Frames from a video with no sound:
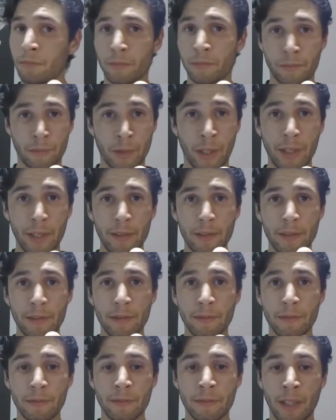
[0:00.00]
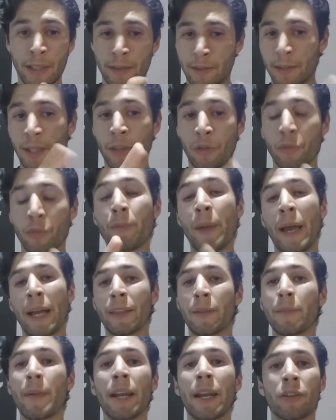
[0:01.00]
right? That's the
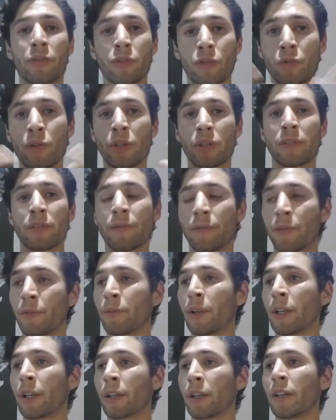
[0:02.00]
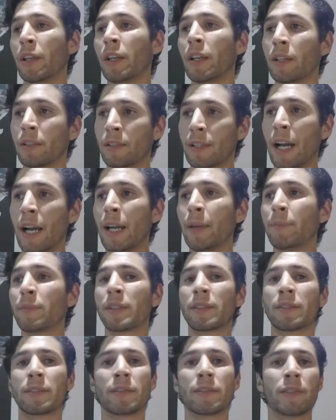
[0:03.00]
mathematical equation for running. Time,
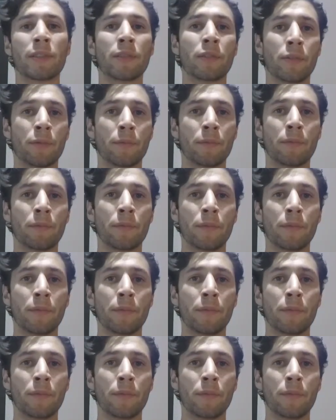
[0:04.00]
distance, and you.